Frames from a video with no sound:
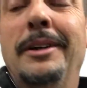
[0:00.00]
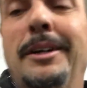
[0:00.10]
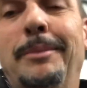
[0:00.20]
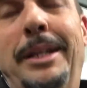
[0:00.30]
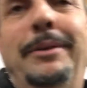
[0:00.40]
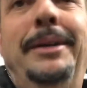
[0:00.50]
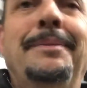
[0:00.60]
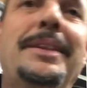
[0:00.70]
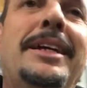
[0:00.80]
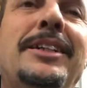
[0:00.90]
But anyway,
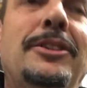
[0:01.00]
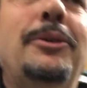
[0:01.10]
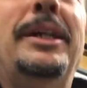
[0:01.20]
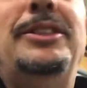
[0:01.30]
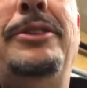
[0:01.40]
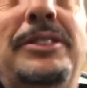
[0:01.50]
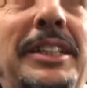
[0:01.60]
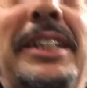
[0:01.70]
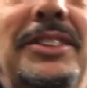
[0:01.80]
so as you can see, it's